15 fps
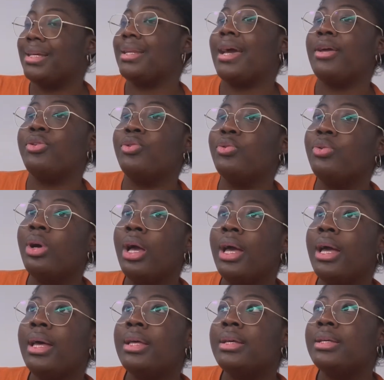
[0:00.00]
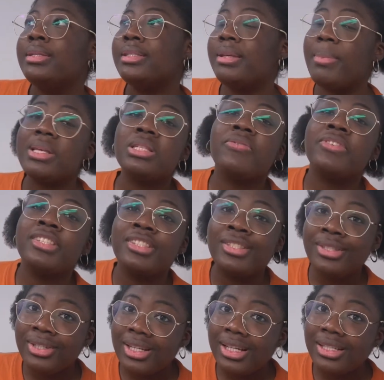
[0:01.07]
said I do see myself as a
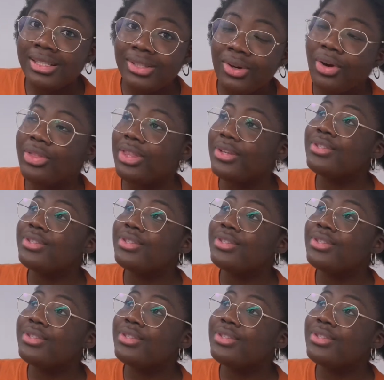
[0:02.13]
student on